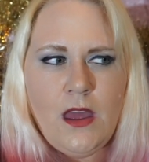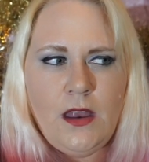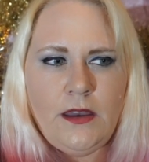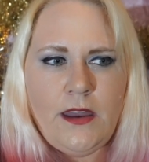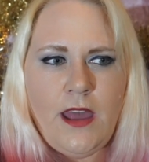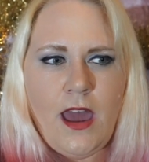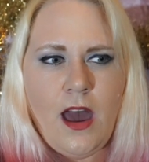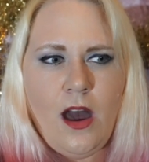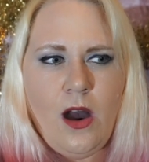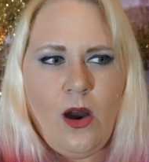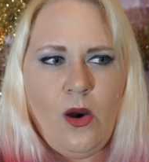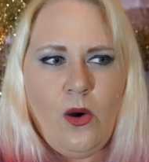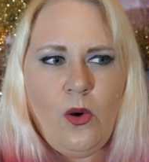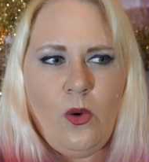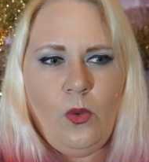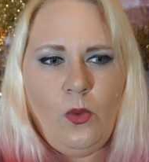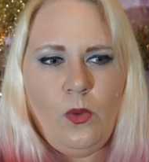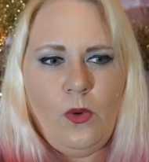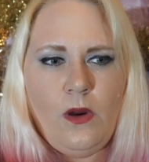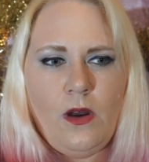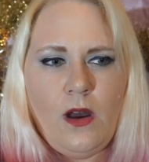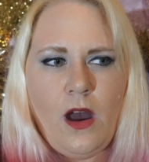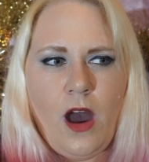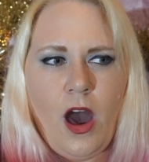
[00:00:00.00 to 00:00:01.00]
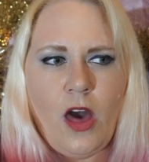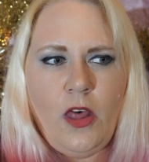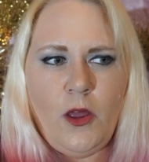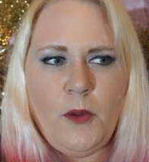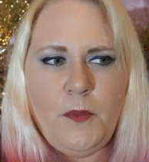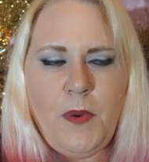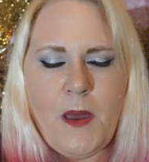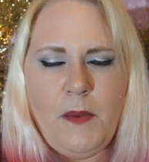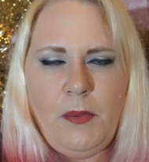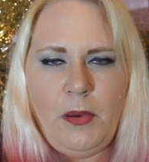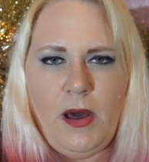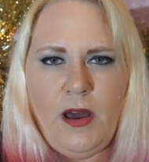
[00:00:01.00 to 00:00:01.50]
Now, other
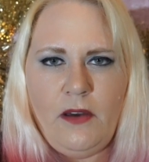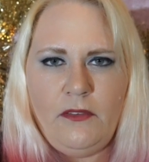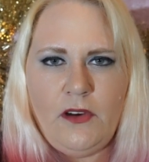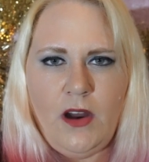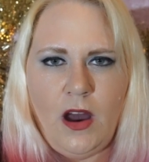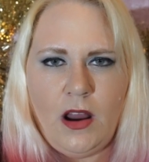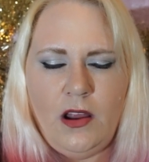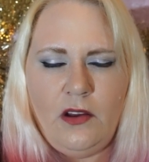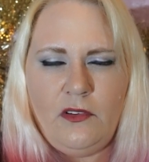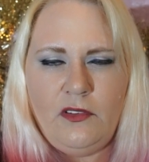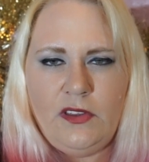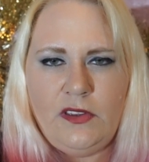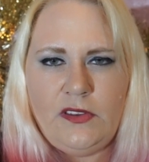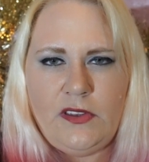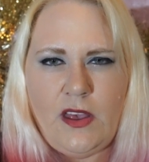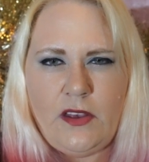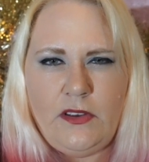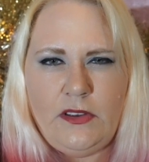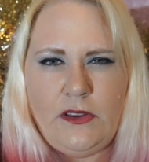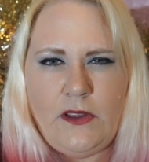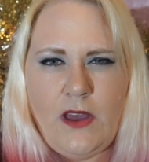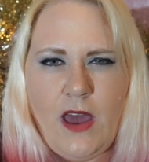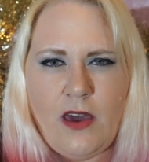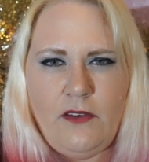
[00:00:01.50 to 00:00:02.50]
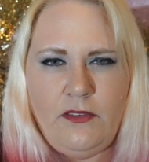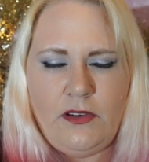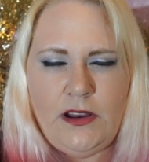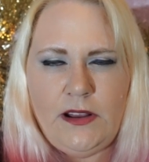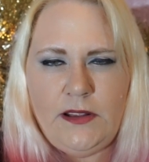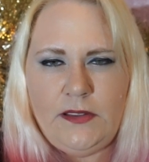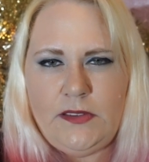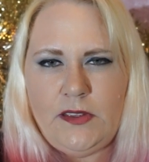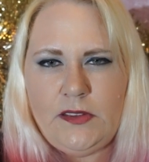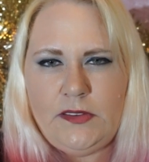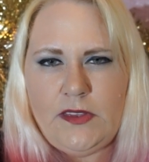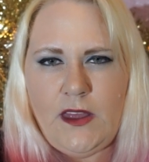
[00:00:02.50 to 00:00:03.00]
people have gone over this
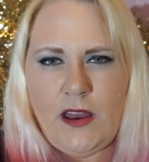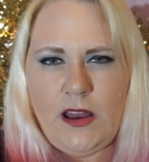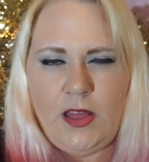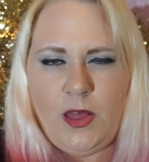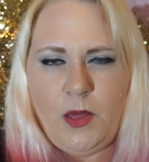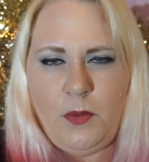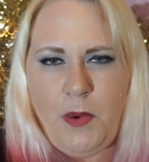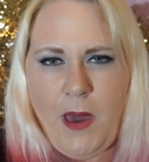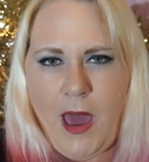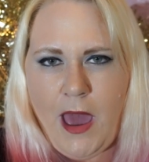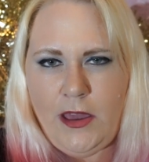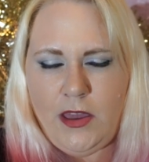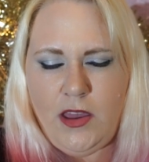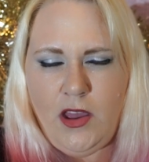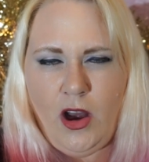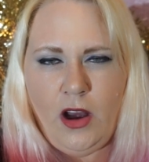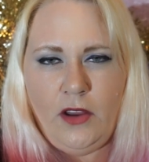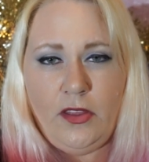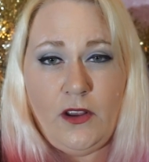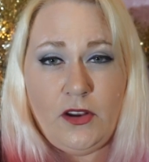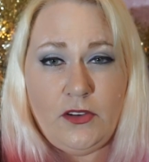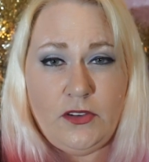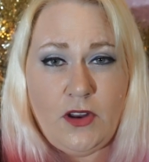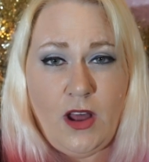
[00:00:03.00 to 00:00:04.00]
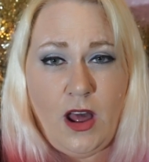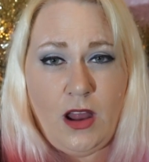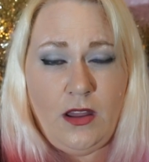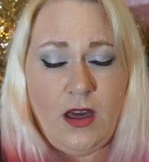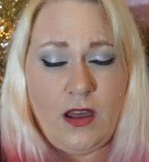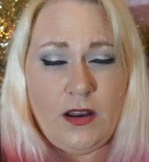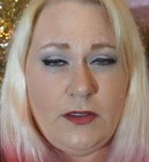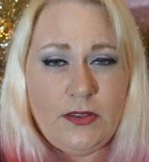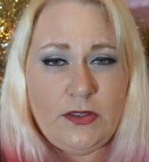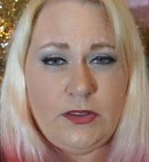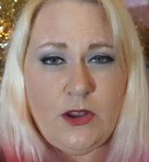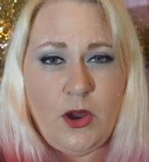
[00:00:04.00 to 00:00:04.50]
evidence and said in the backyard there's not a
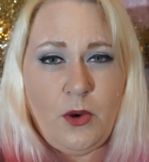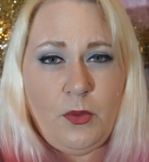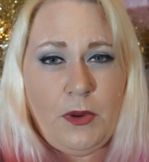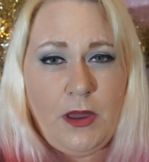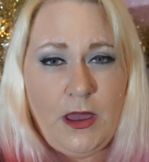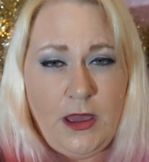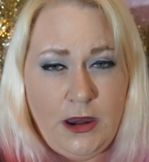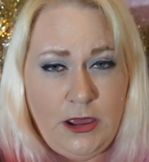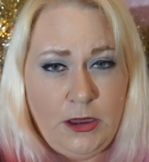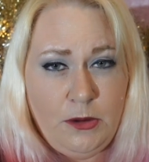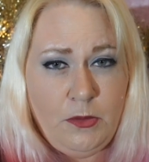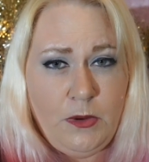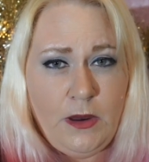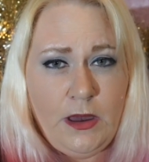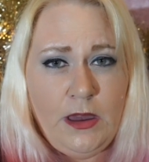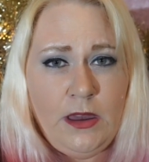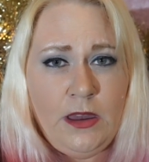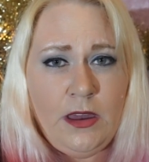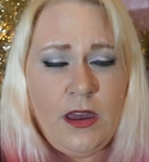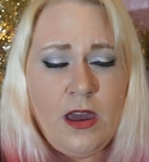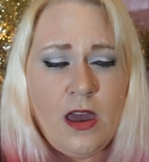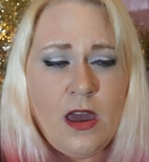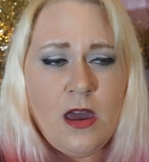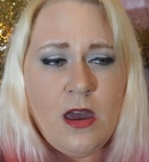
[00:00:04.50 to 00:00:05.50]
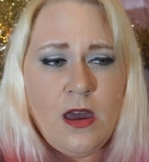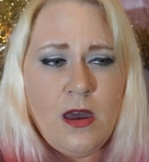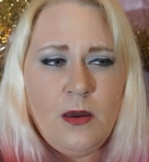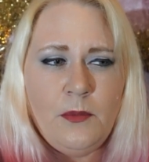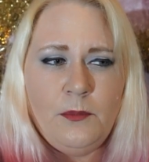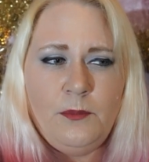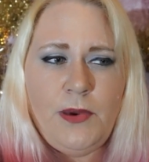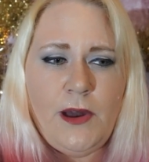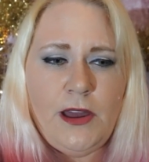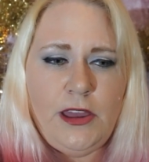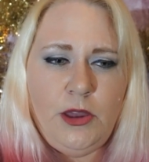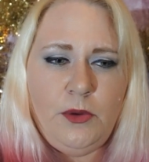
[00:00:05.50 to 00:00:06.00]
lot of snow anyway,
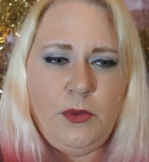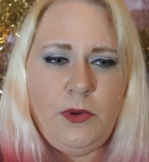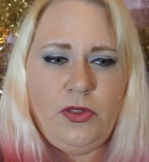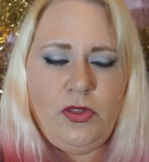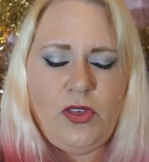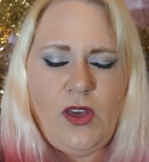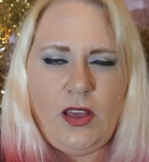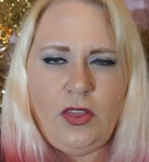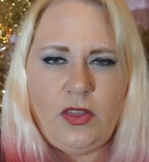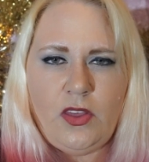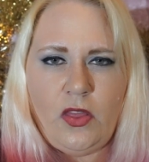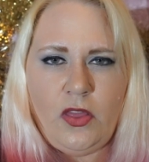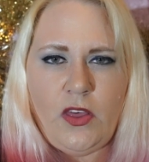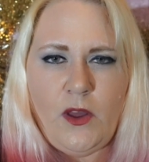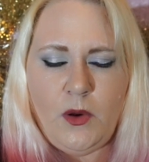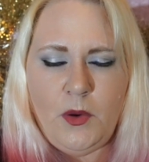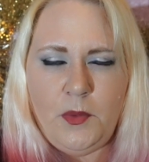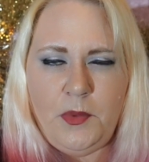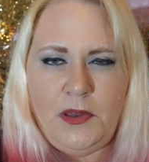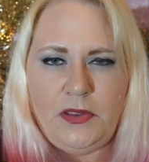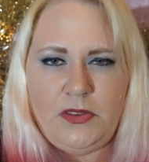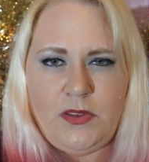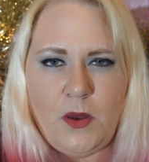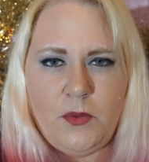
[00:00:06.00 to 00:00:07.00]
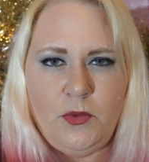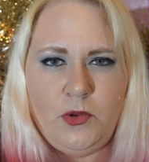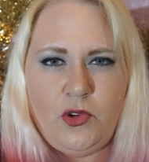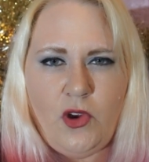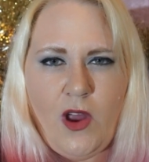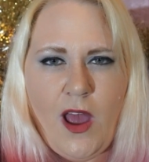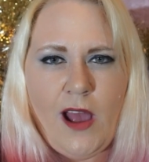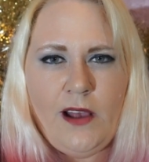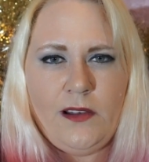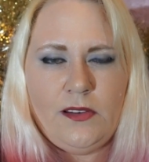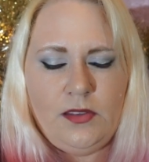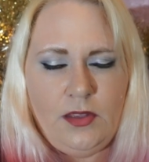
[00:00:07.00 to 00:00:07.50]
but you would think that there would be some
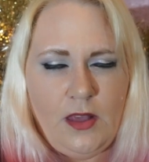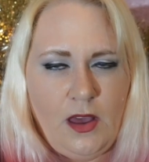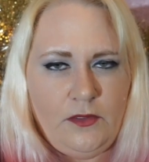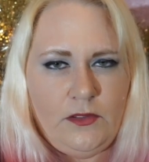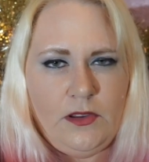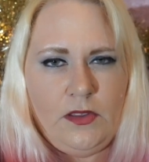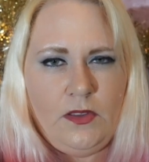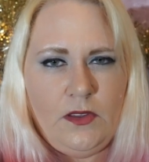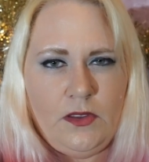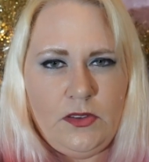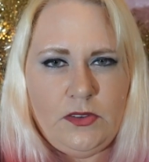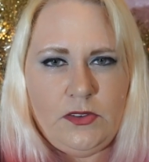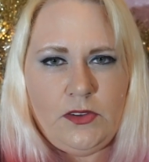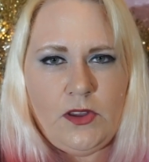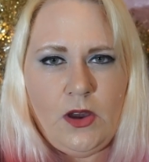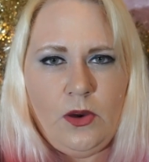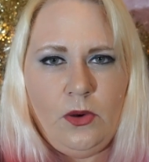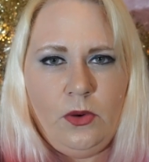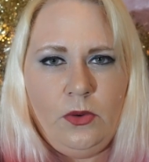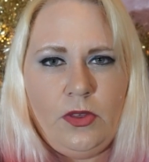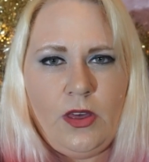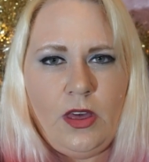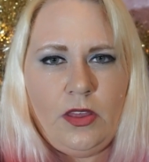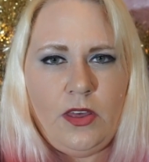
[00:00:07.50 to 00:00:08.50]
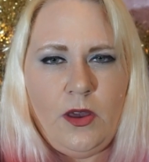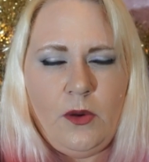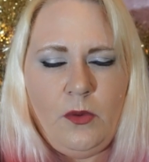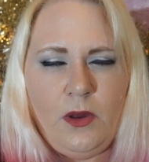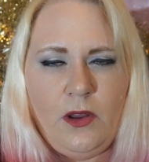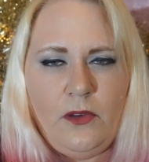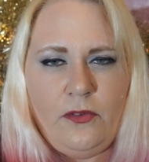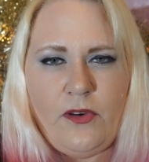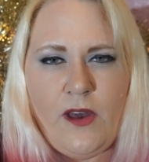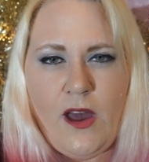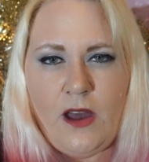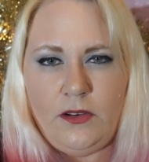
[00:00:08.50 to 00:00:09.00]
tracks left in the snow that they
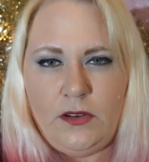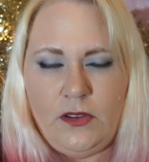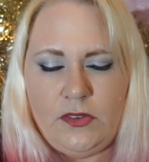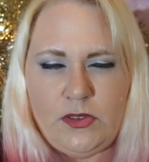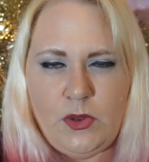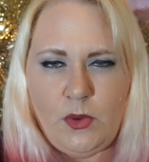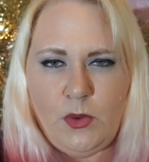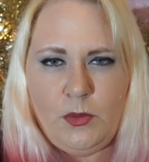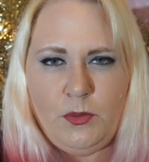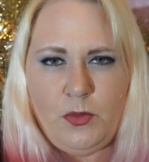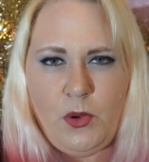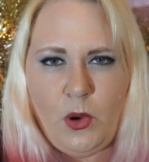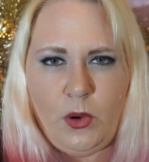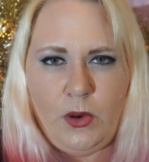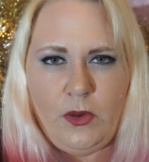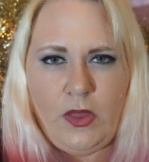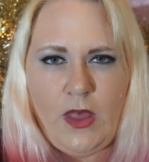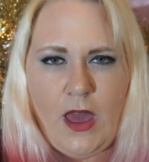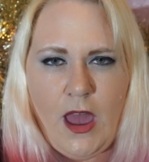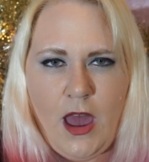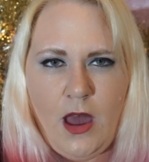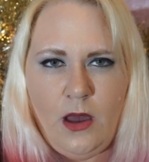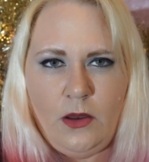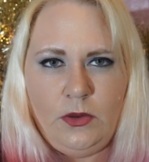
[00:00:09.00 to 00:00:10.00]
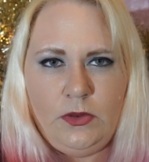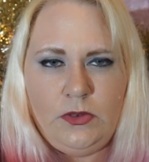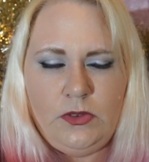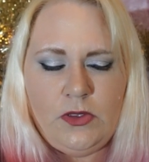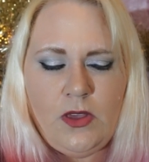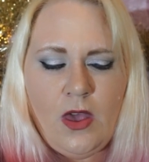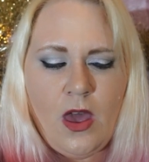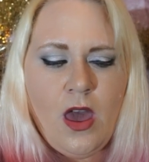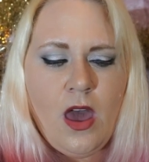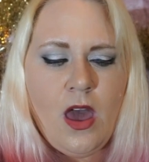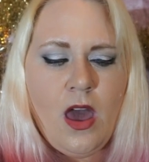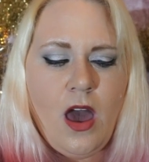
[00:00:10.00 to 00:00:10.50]
would have found if someone broke in the house.
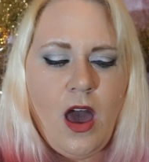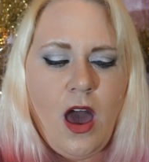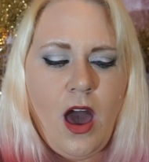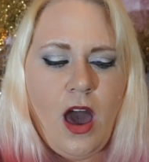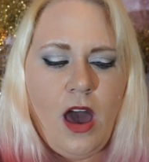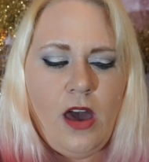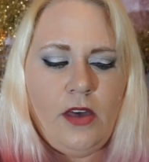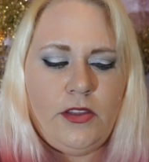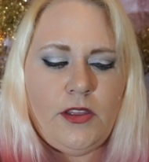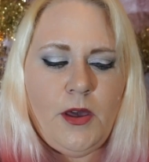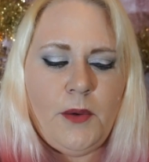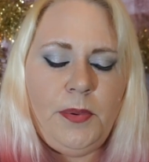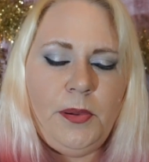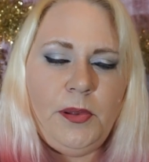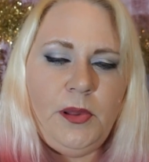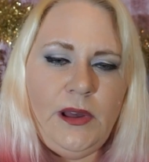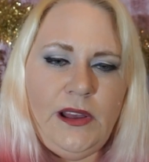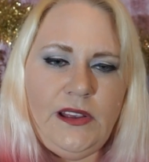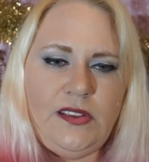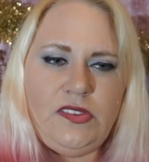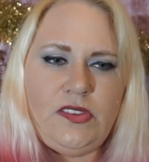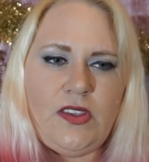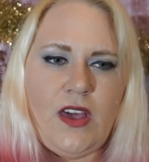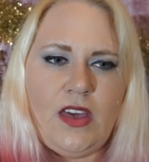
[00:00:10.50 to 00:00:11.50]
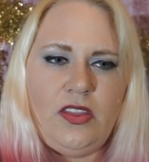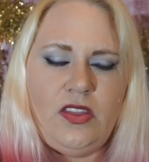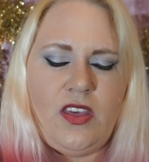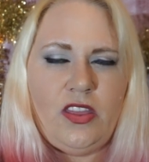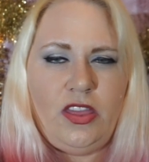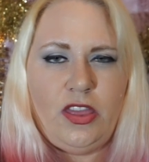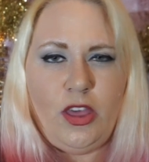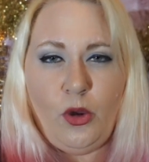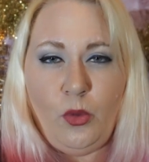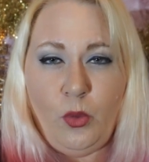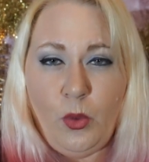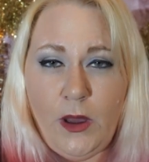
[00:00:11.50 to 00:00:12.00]
The police said
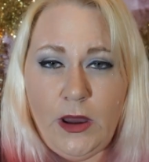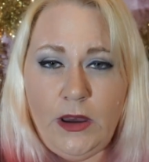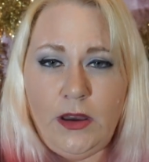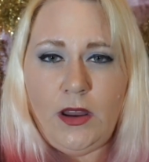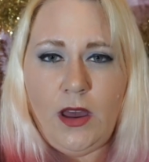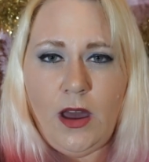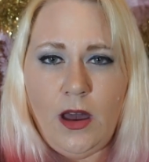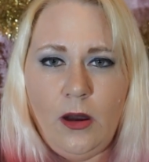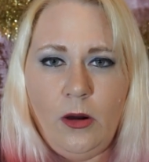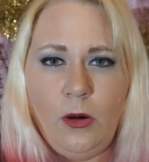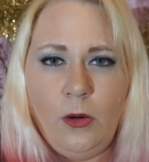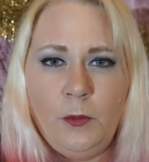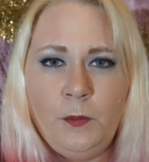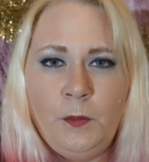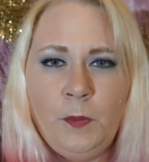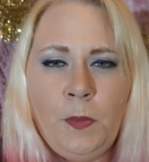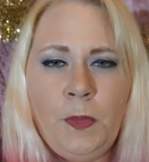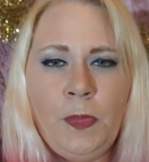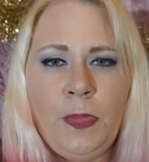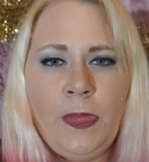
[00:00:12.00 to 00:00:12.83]
that the window